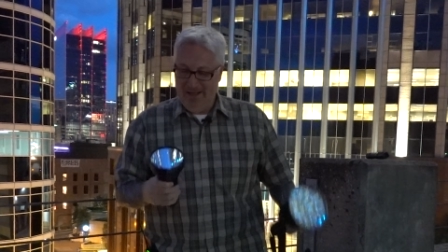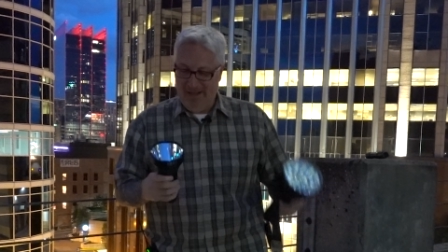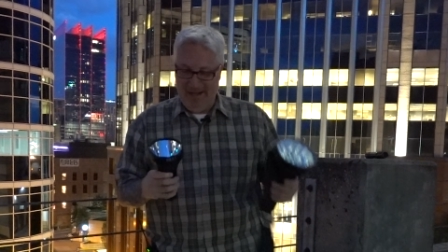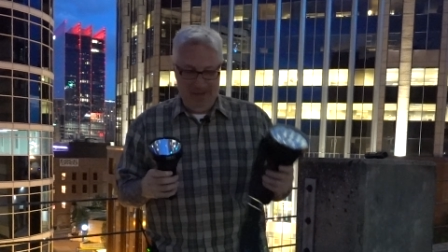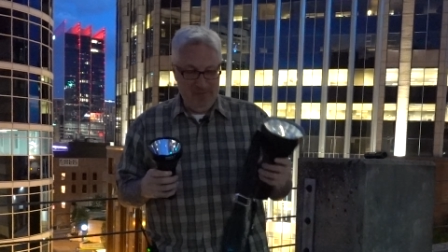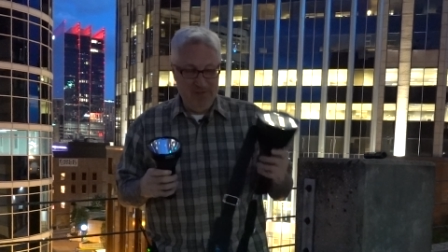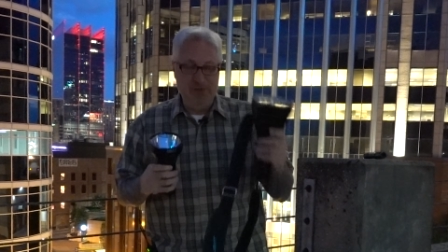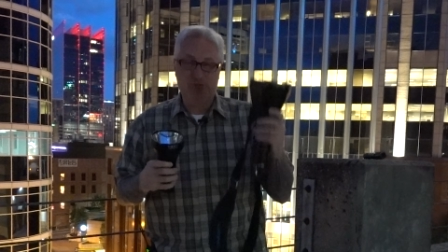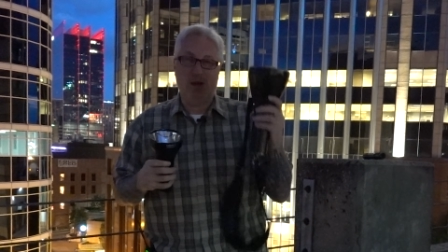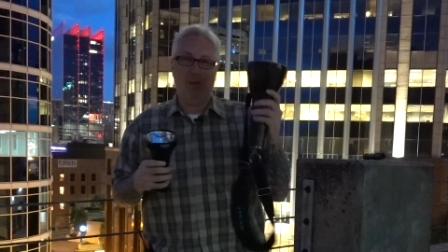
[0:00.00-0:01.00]
Um, if
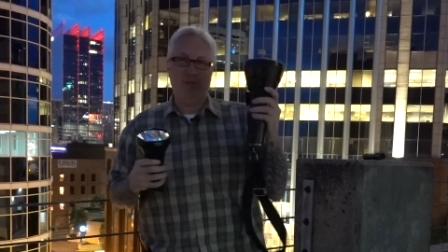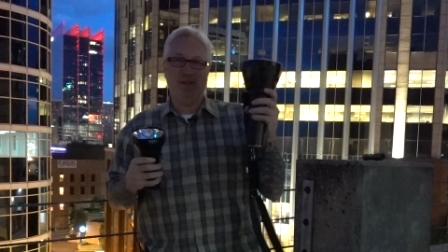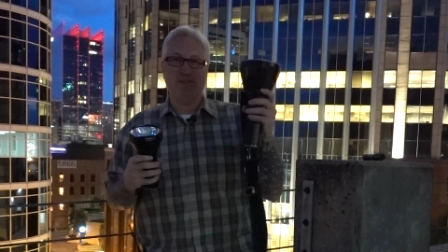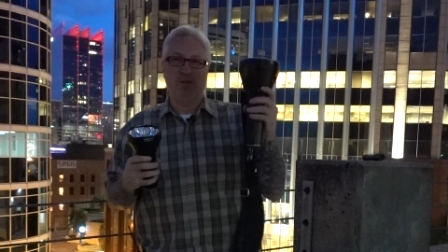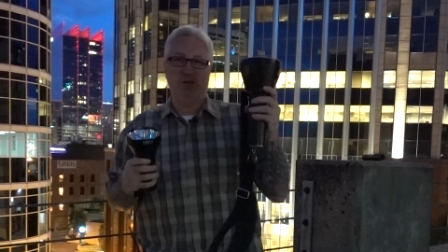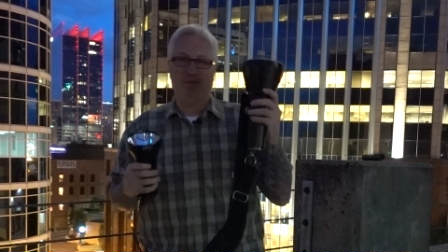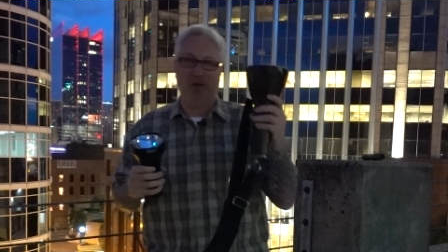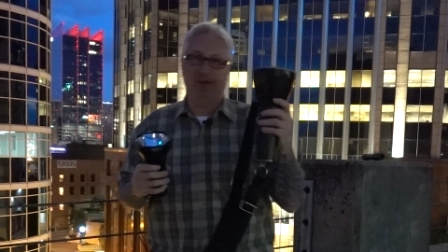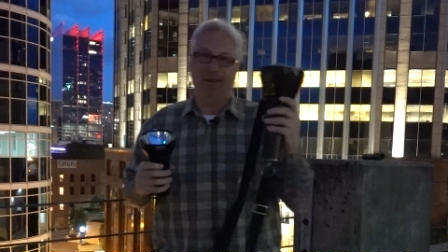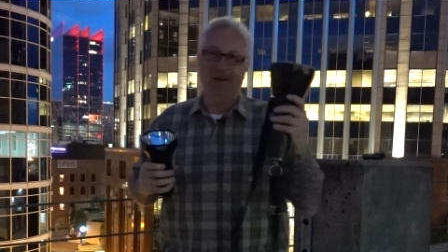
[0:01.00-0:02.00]
you drop this on your
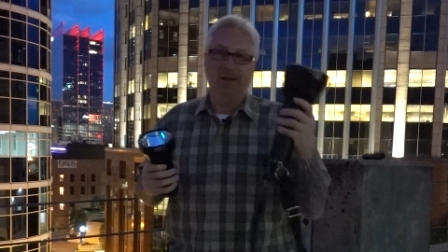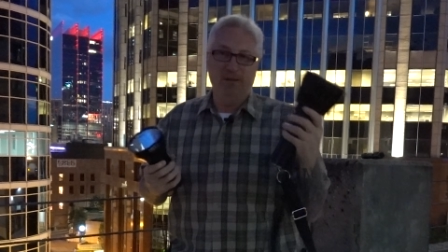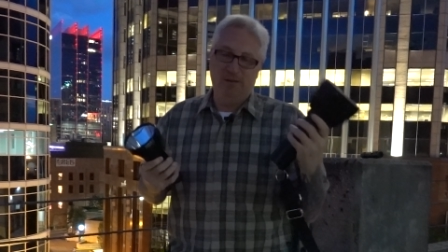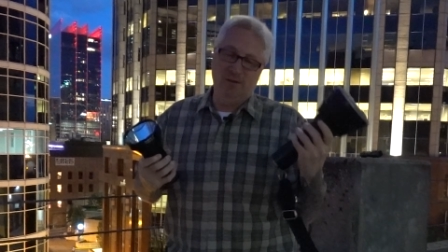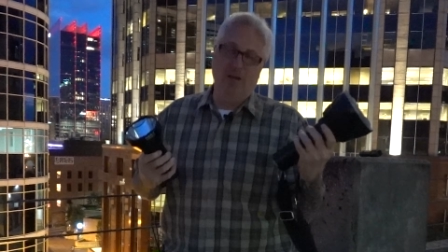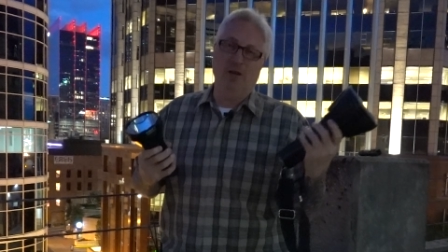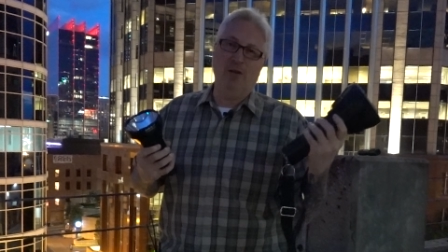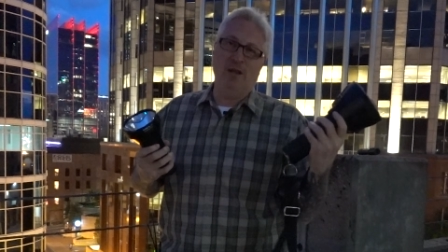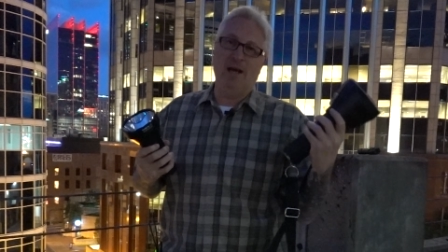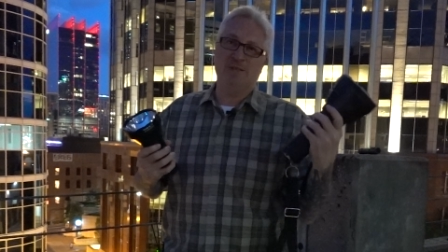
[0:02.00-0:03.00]
foot, you're gonna
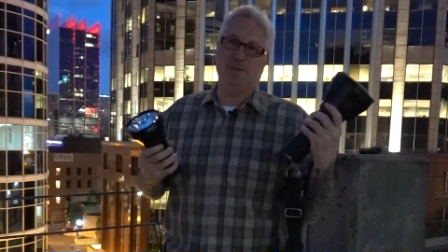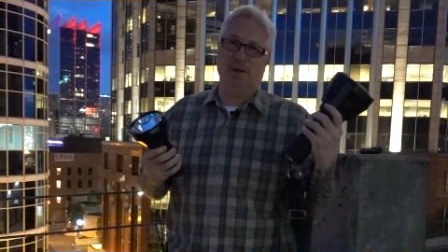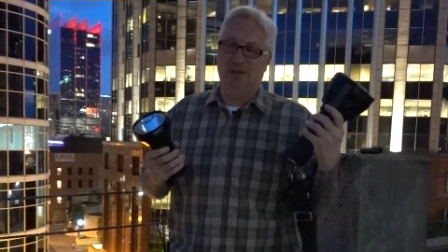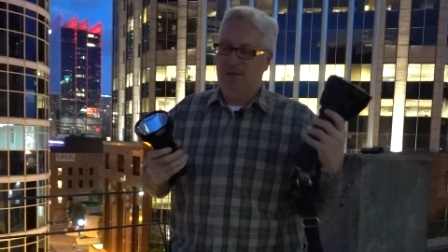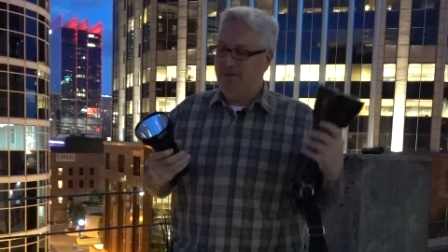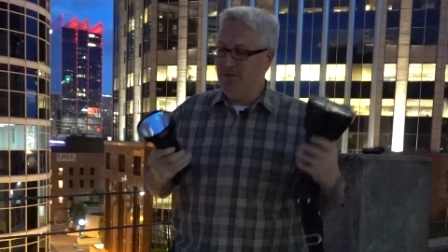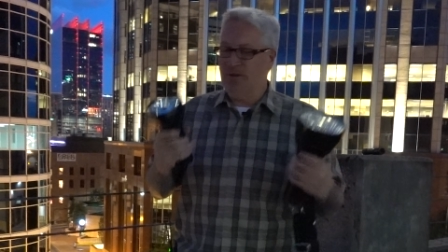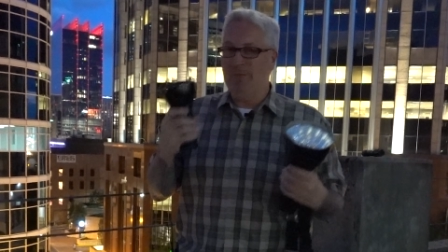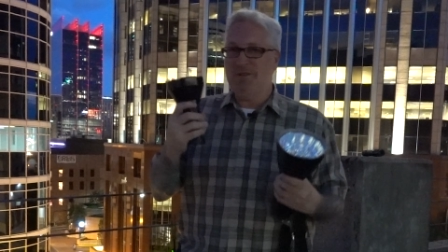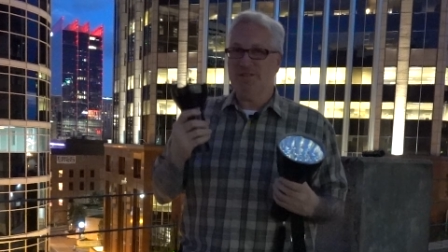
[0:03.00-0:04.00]
go to the hospital. If you
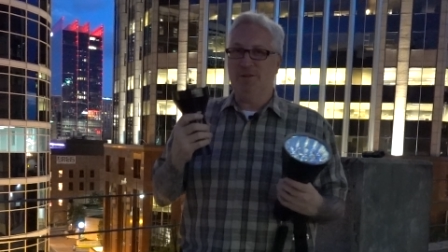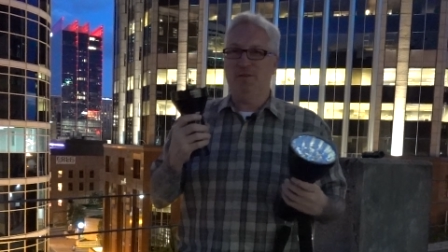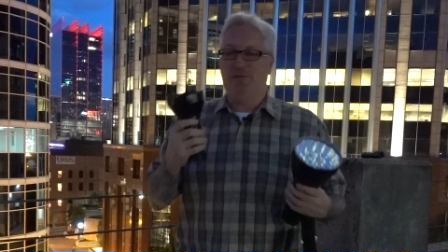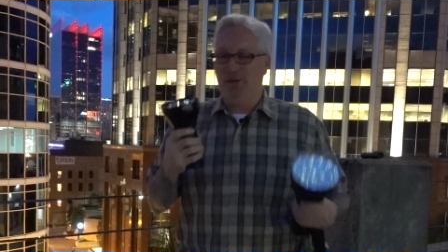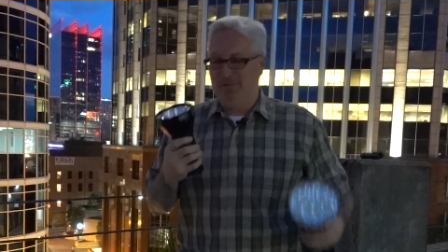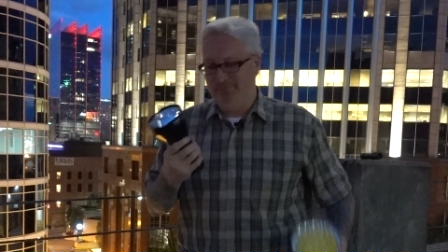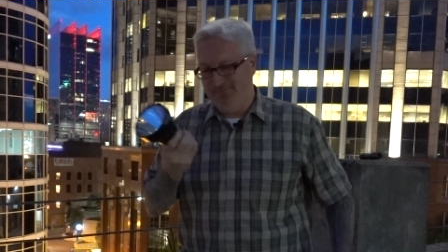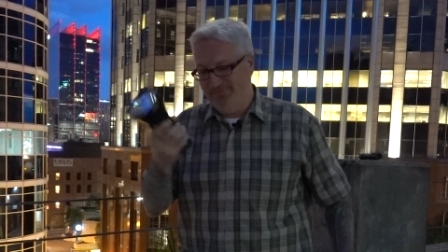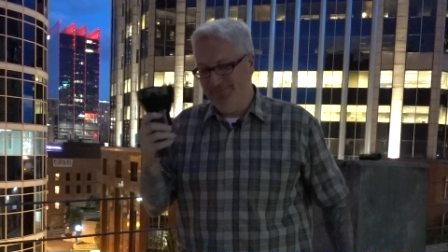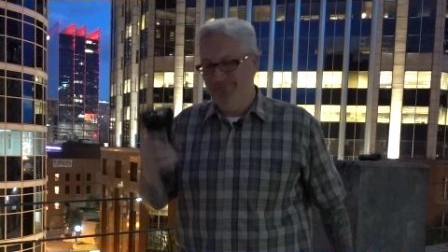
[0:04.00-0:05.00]
drop this on your foot,
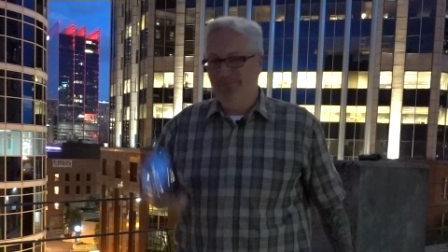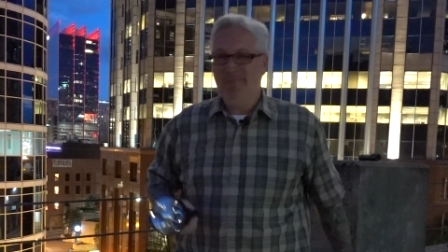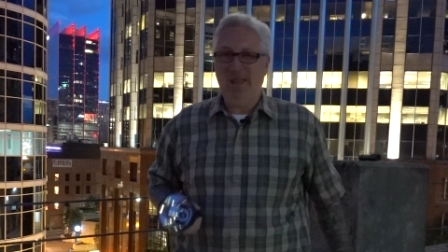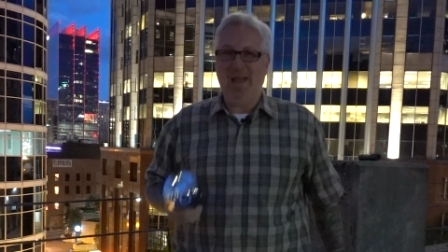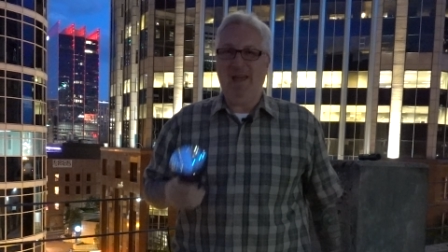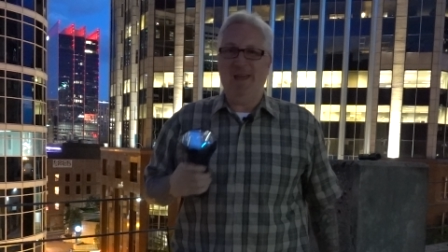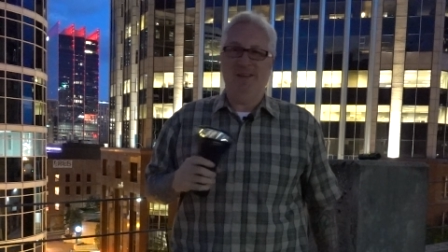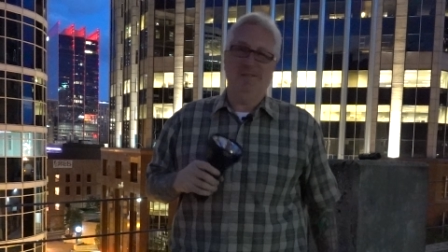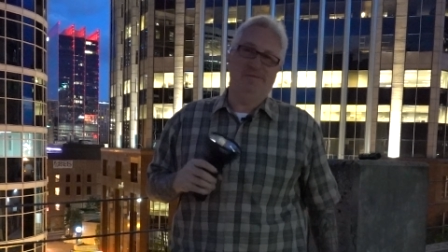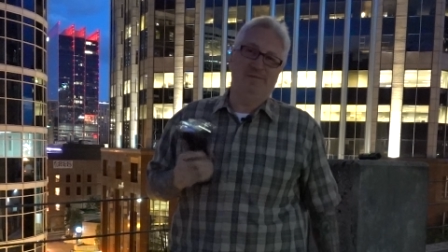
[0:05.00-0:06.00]
eh, you
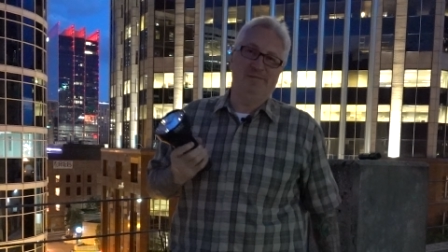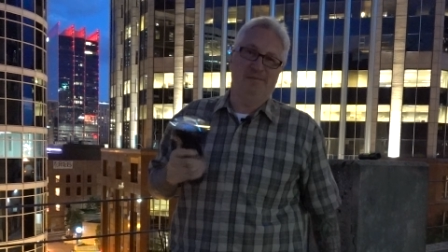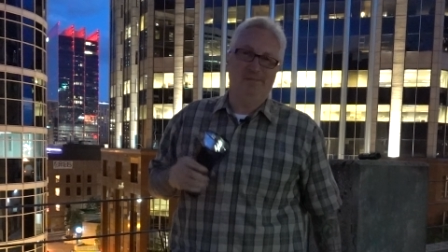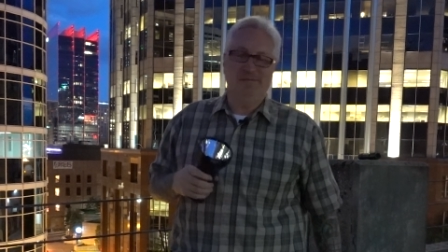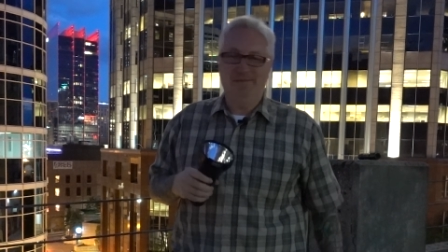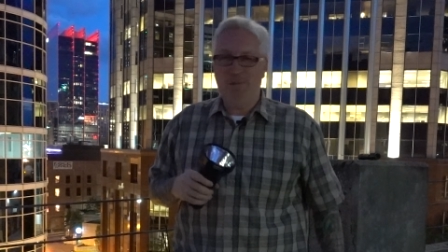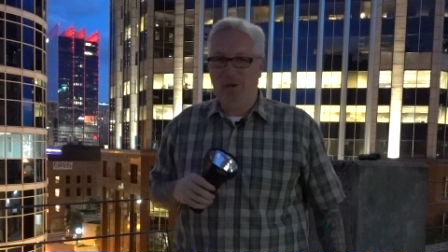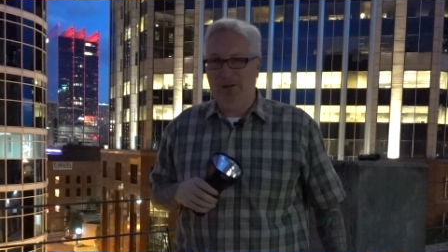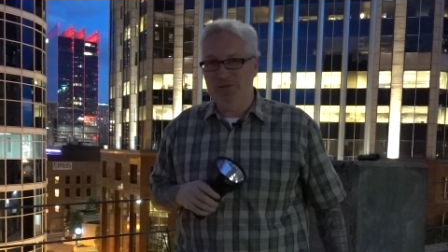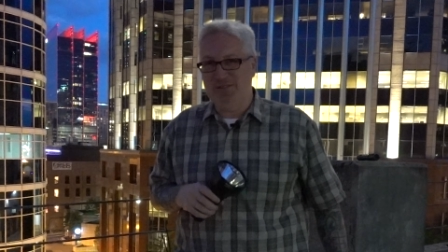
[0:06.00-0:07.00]

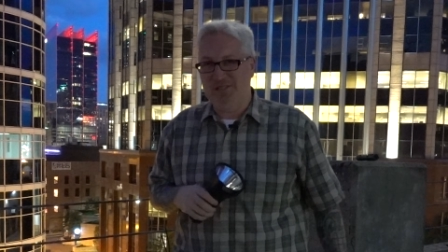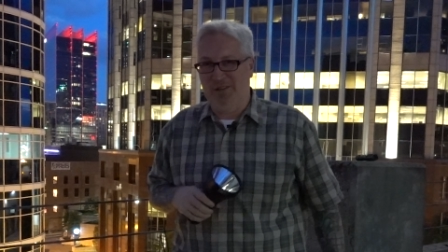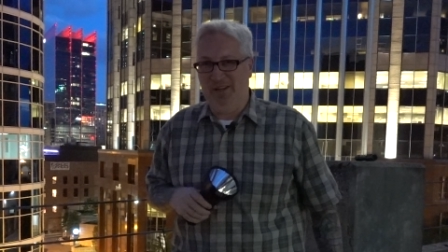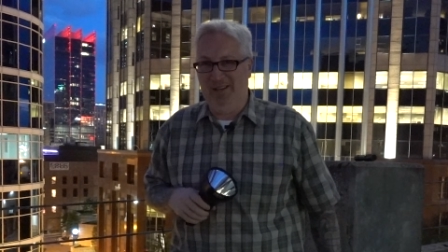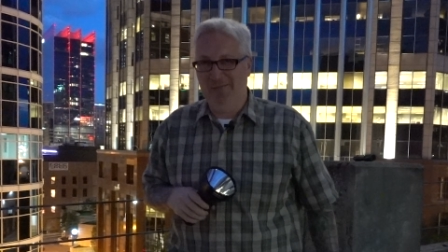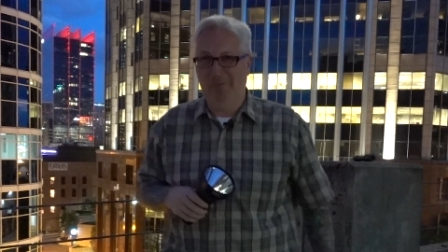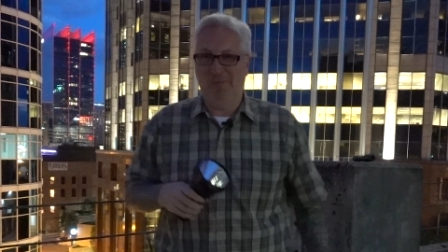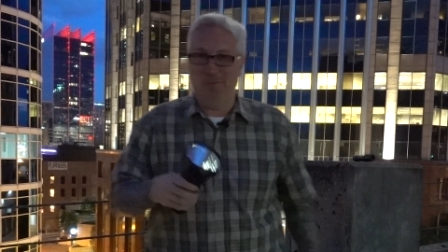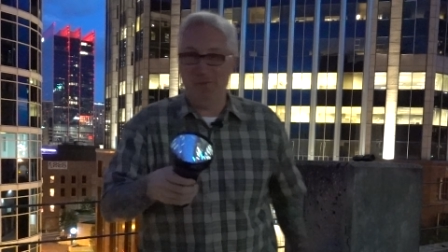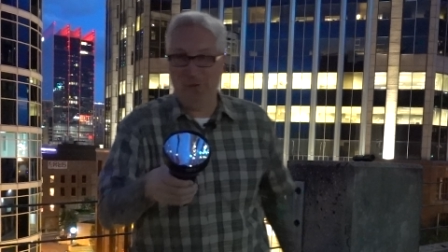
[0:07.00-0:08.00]
might lose a toenail,
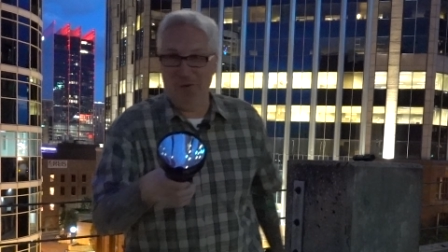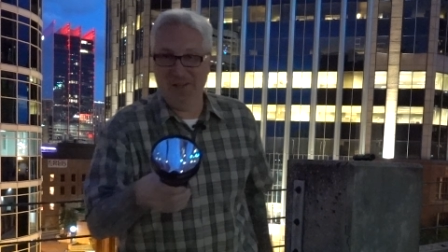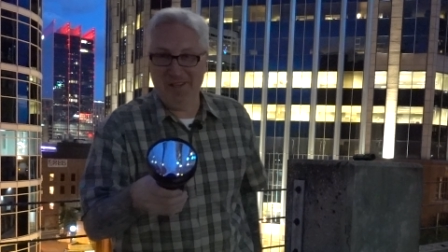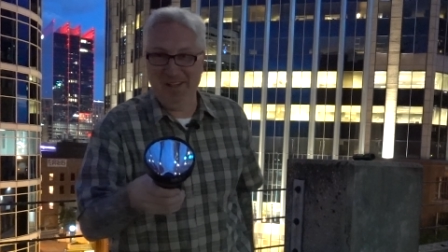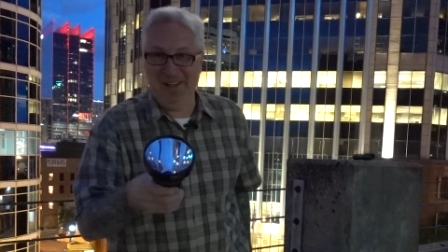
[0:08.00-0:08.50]
but it won't kill